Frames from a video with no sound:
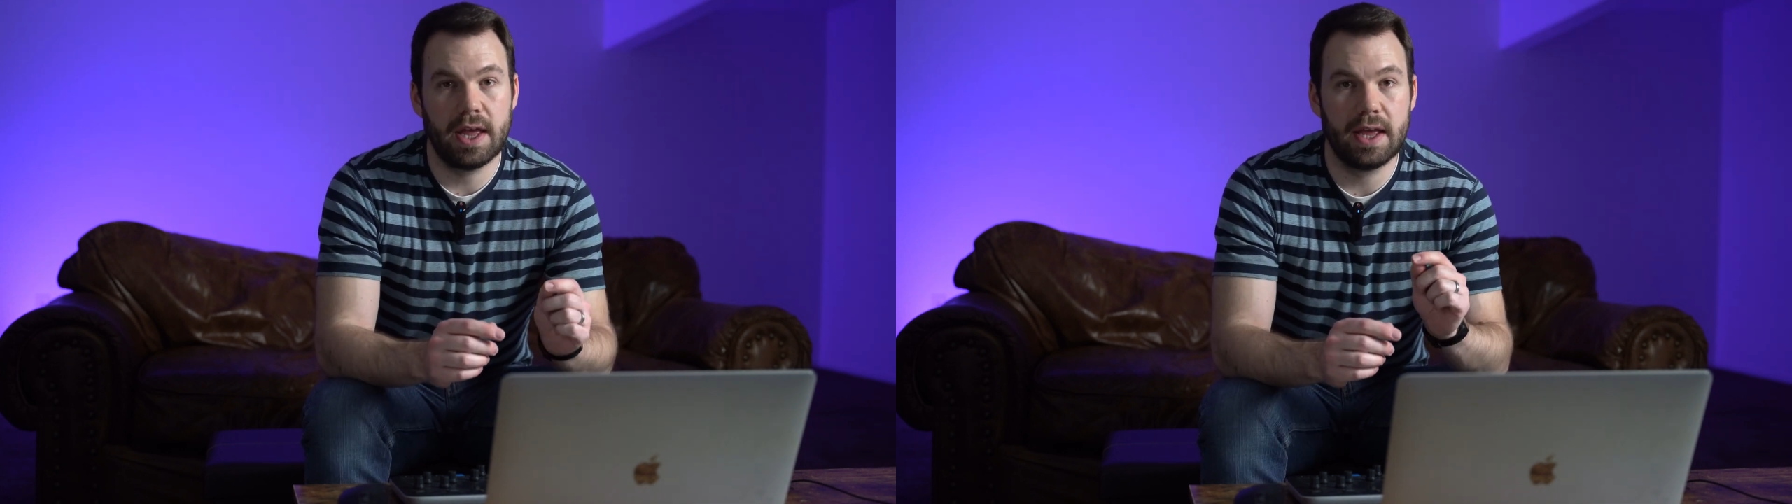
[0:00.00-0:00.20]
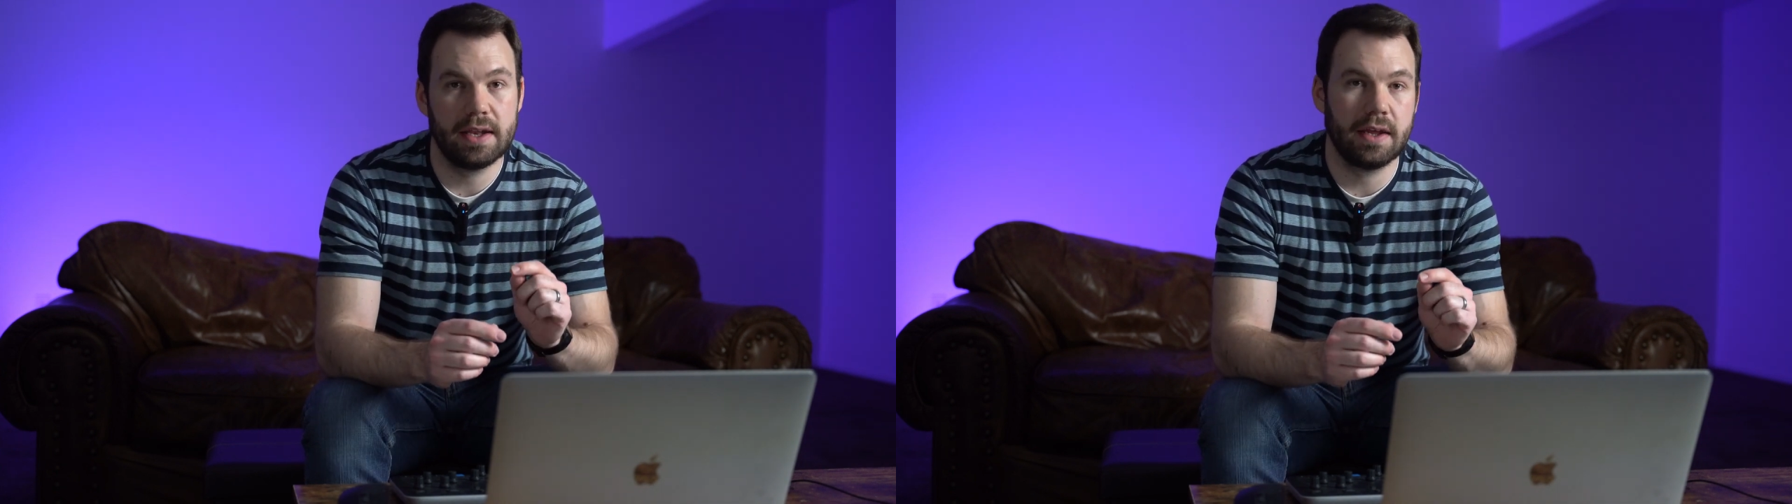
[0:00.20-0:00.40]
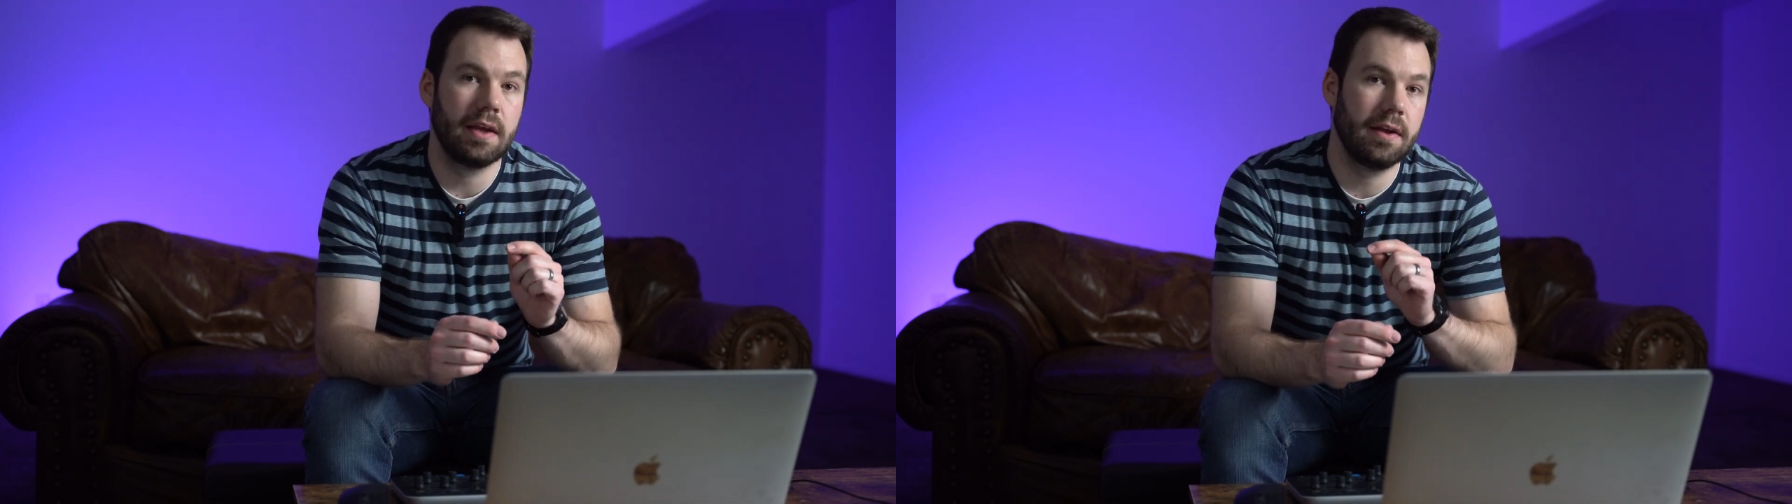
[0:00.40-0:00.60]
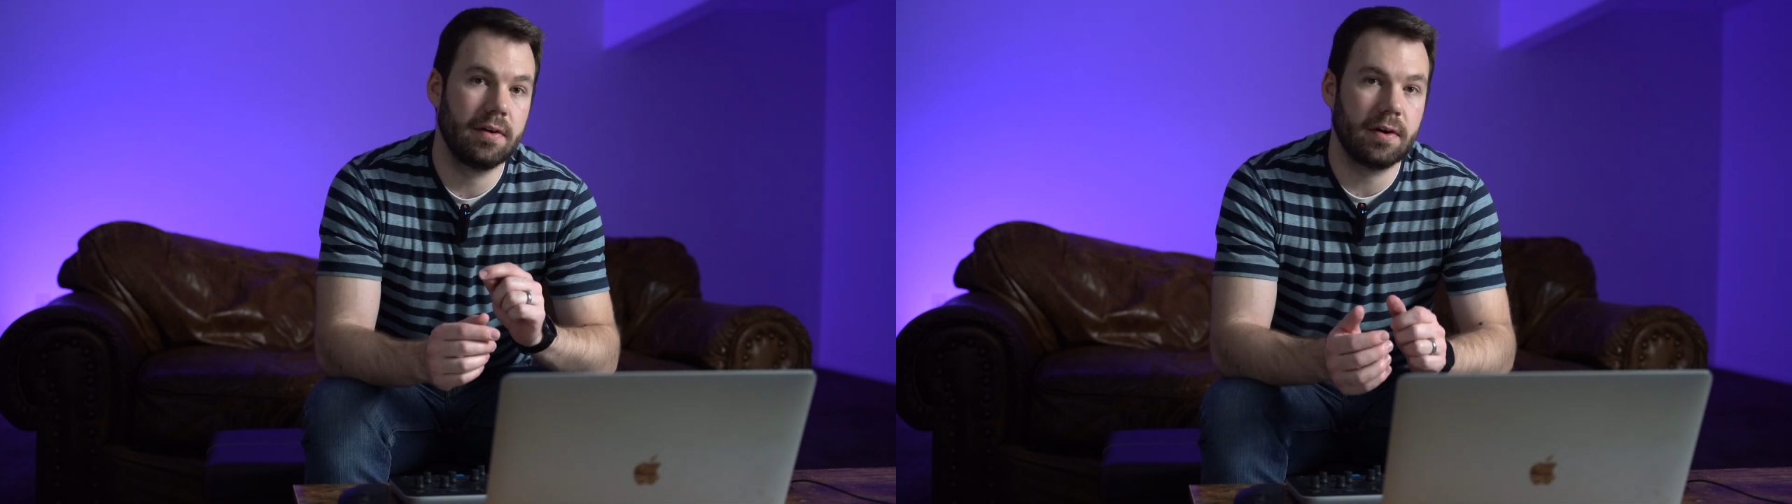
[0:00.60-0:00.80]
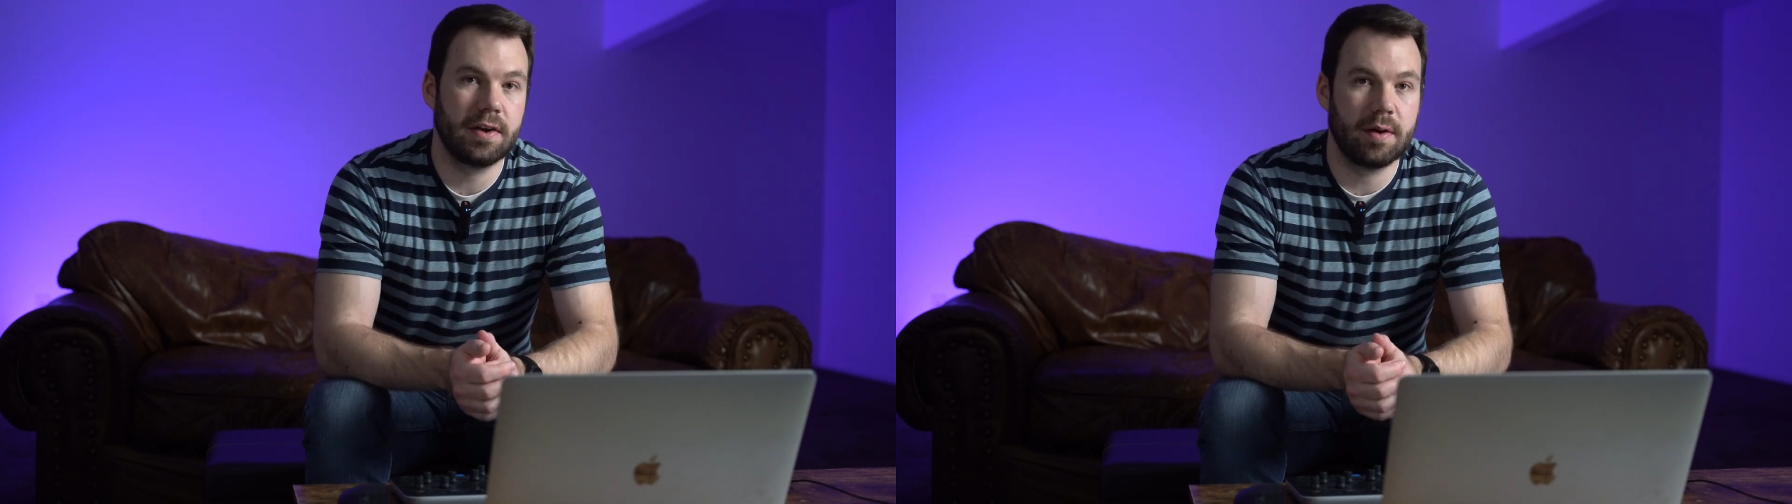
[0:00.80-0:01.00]
and in
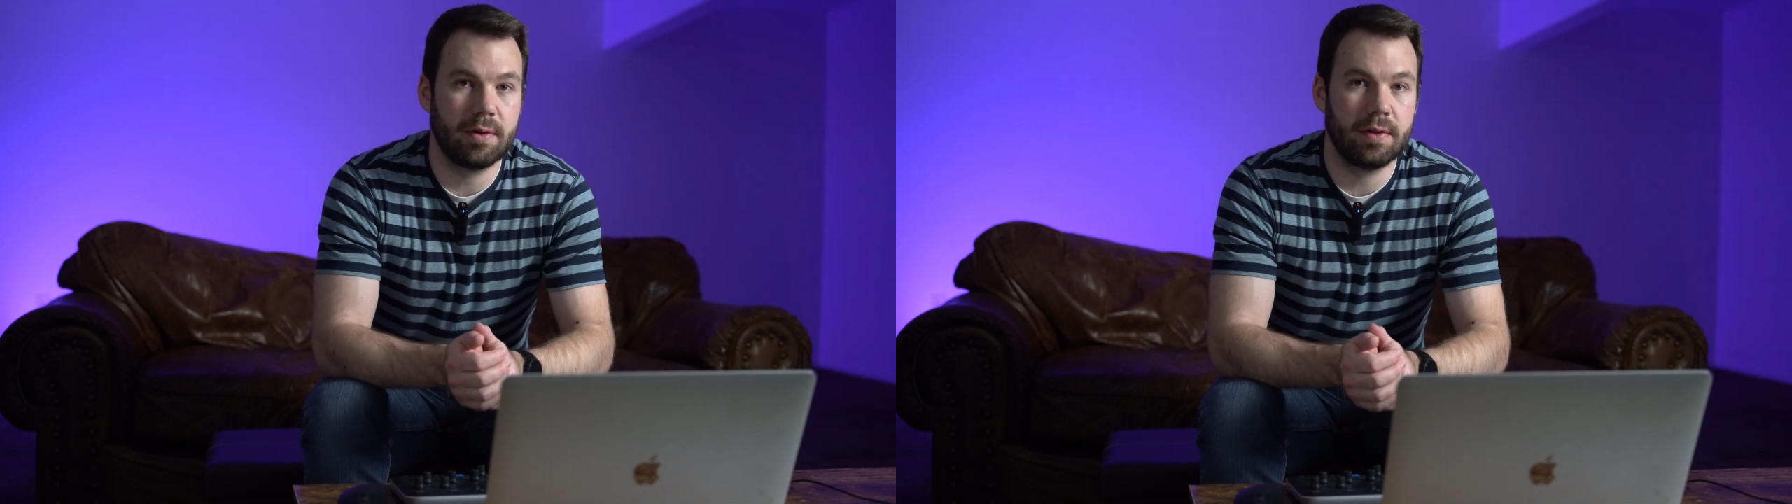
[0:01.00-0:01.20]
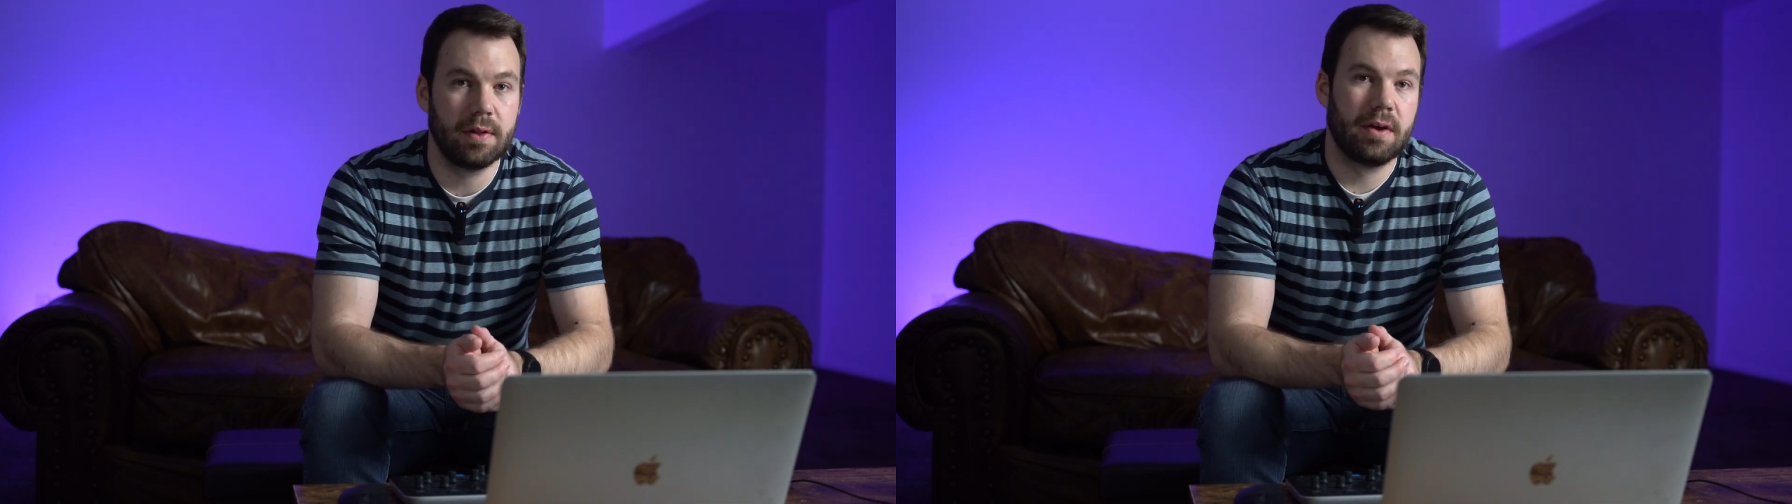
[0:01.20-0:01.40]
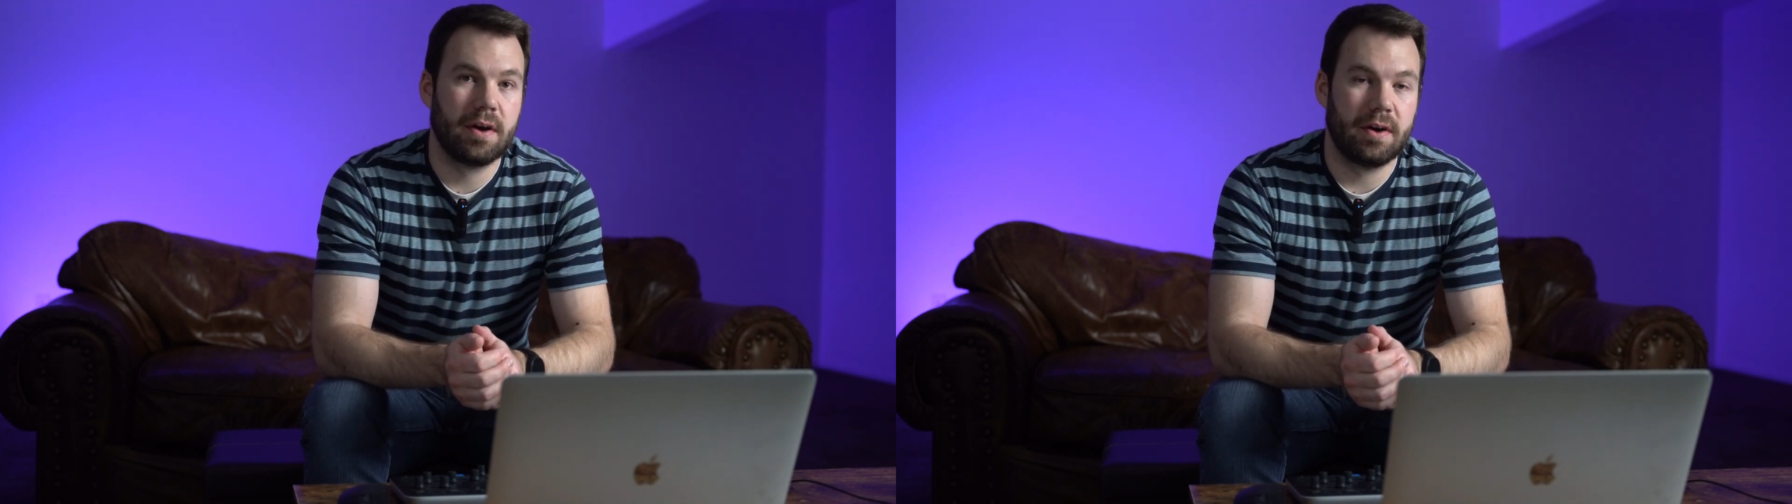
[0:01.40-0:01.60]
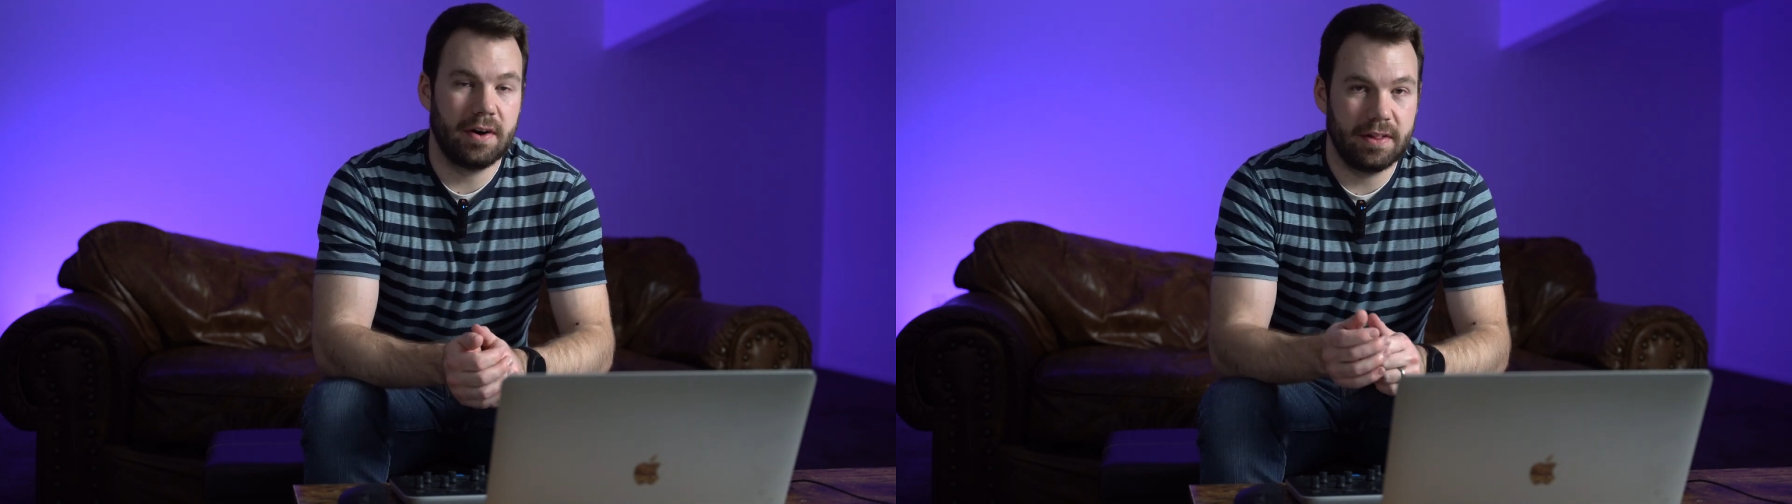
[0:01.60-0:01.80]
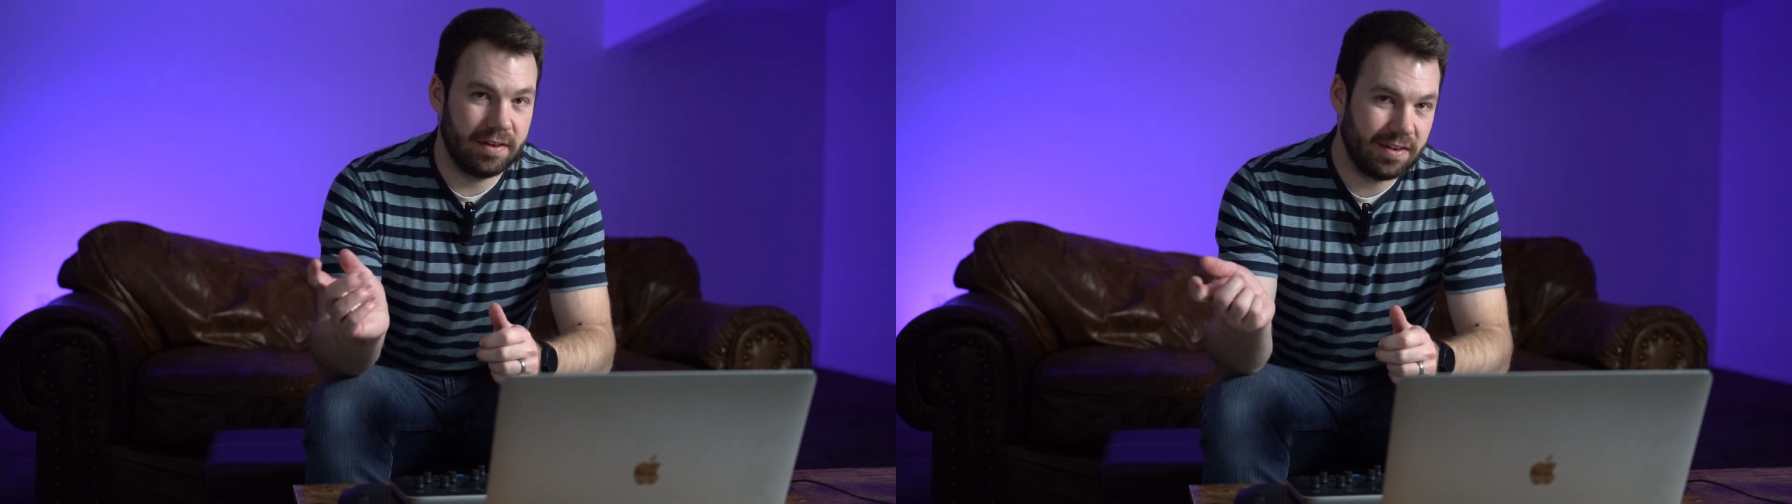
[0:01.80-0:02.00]
Darktable. All
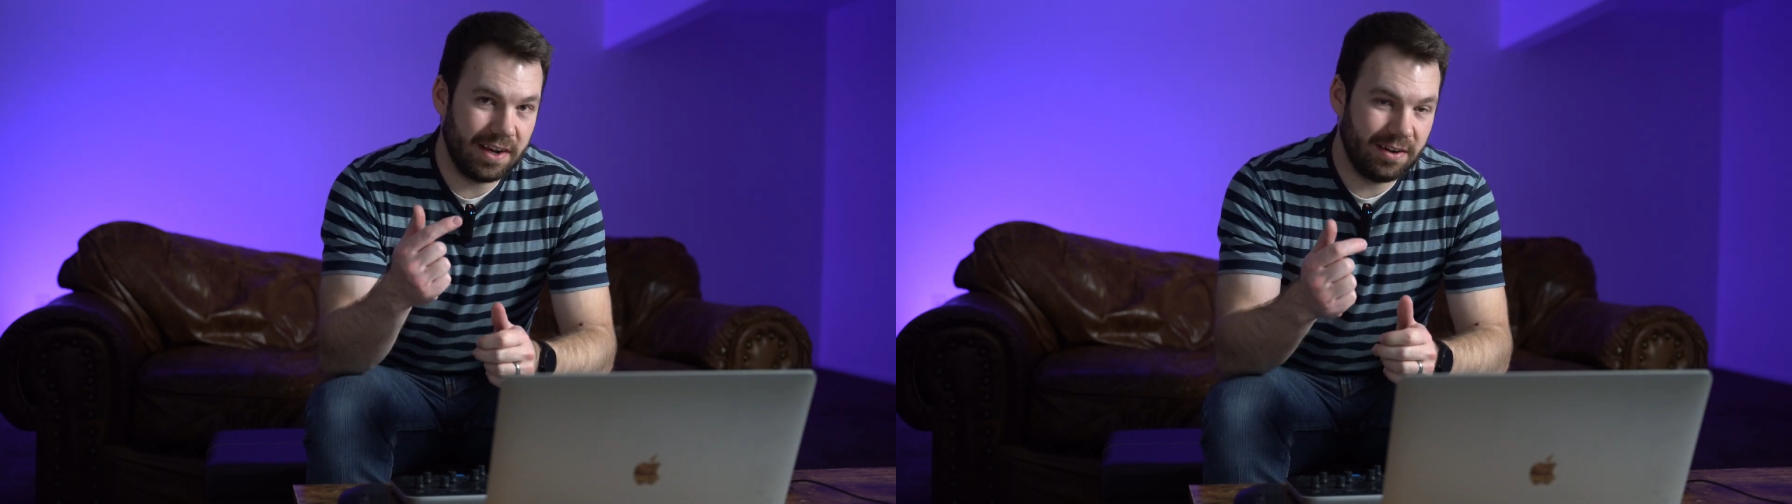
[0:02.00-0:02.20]
right, let's get